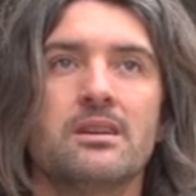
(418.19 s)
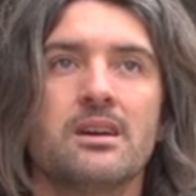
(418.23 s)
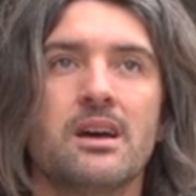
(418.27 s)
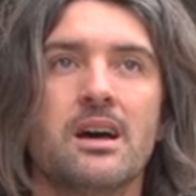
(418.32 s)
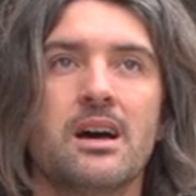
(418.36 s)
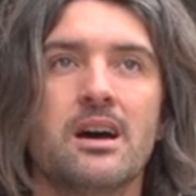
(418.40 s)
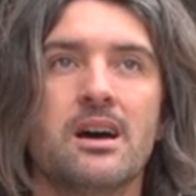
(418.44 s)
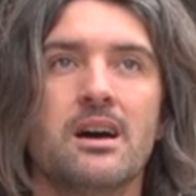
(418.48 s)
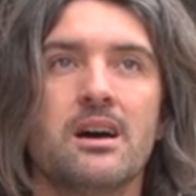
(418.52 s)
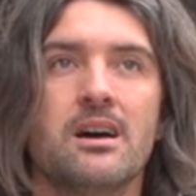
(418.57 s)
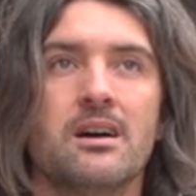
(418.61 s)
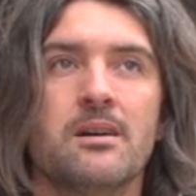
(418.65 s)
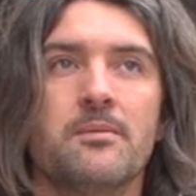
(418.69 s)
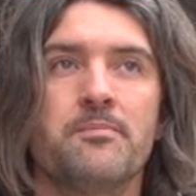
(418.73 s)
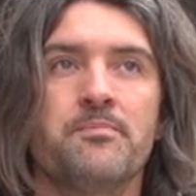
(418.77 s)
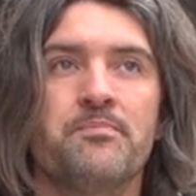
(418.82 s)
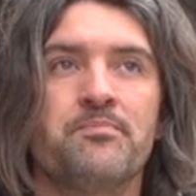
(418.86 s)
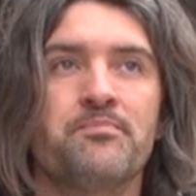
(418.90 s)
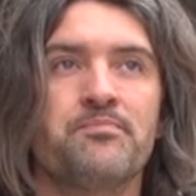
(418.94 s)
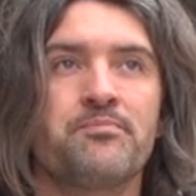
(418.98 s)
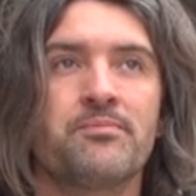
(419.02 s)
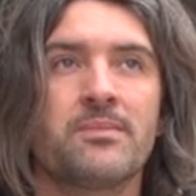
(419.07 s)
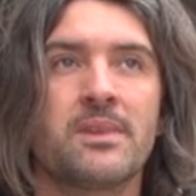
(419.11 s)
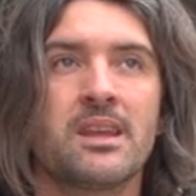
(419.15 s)
Uh,
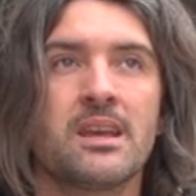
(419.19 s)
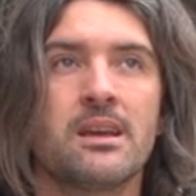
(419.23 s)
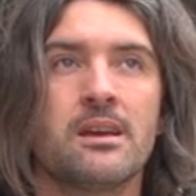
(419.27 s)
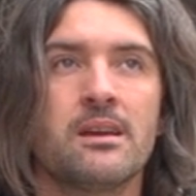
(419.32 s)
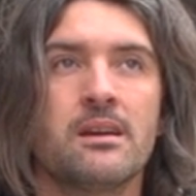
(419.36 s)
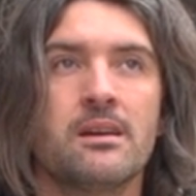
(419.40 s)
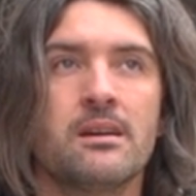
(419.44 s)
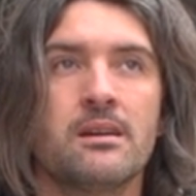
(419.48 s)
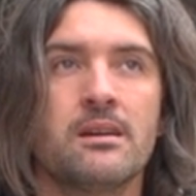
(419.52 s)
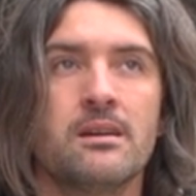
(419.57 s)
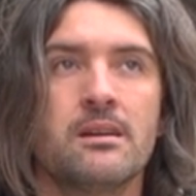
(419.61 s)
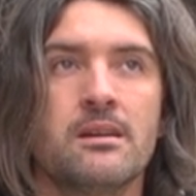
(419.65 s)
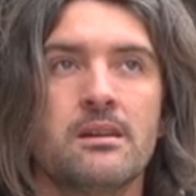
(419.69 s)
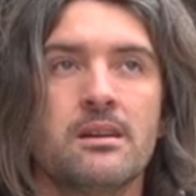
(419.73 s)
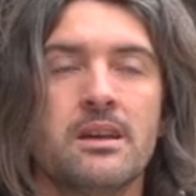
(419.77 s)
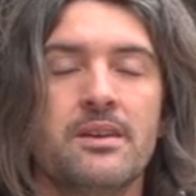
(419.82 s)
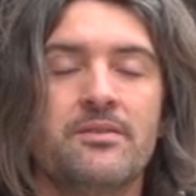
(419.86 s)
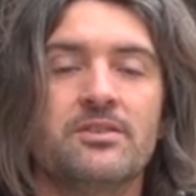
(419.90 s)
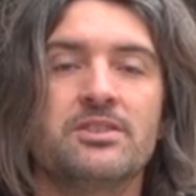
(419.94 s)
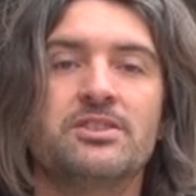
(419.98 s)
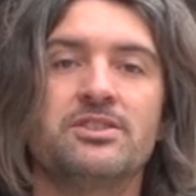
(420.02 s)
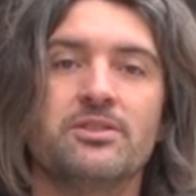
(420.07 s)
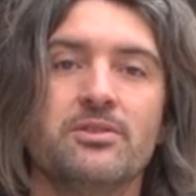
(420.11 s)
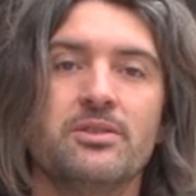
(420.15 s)

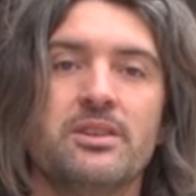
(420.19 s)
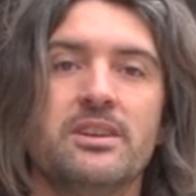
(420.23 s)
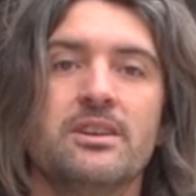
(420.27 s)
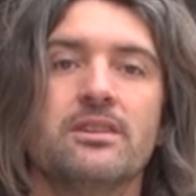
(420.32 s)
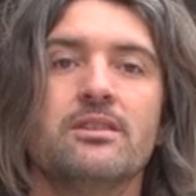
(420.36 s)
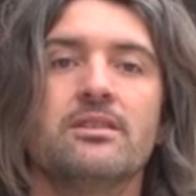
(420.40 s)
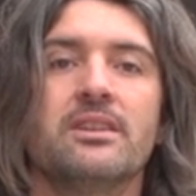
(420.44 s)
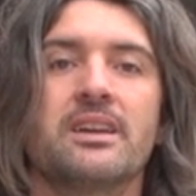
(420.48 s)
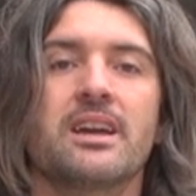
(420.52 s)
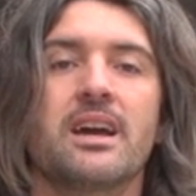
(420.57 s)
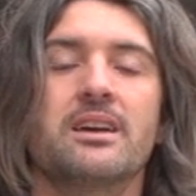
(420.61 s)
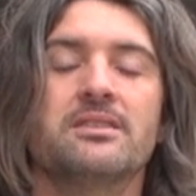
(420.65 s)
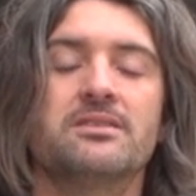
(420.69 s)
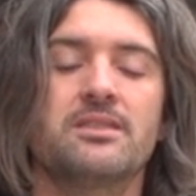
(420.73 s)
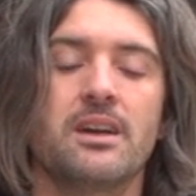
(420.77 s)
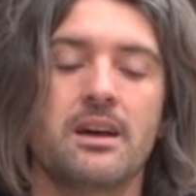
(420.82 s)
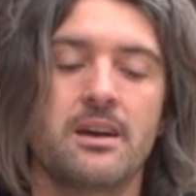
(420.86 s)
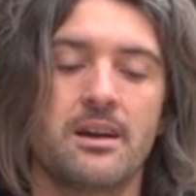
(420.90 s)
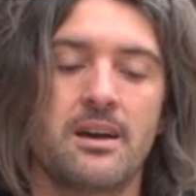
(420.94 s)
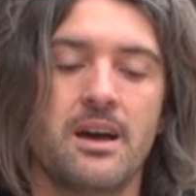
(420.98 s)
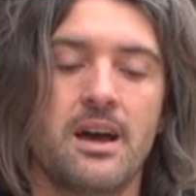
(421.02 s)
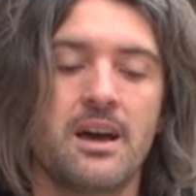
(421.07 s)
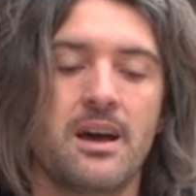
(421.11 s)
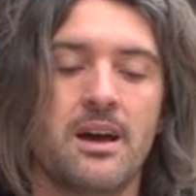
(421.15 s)
if you're still here, like I,
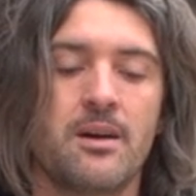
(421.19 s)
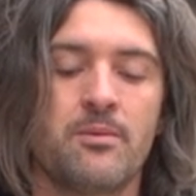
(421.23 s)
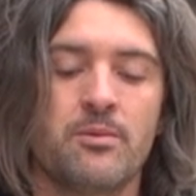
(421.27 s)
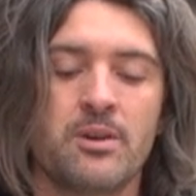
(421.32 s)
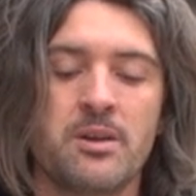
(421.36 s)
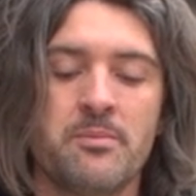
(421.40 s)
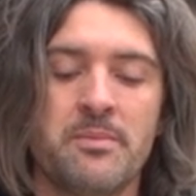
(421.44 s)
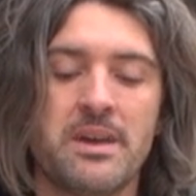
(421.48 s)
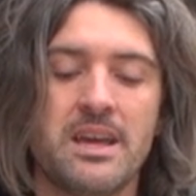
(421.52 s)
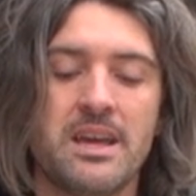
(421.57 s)
I, I want to